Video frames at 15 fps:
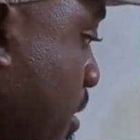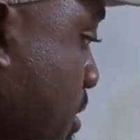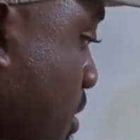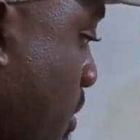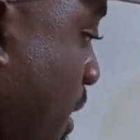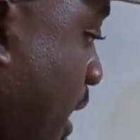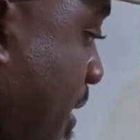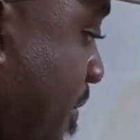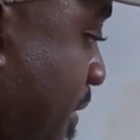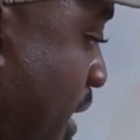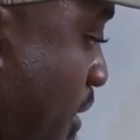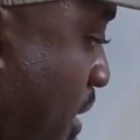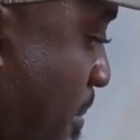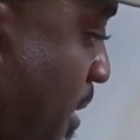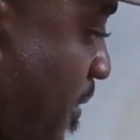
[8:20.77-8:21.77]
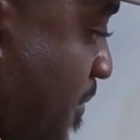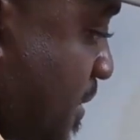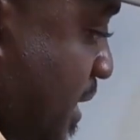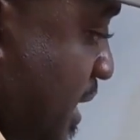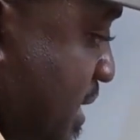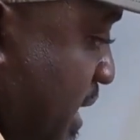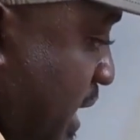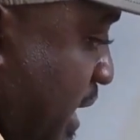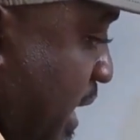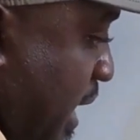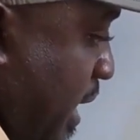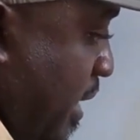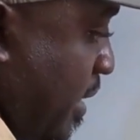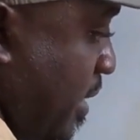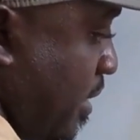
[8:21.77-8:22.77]
So we have our MAF sensor
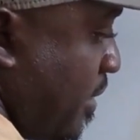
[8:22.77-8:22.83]
here,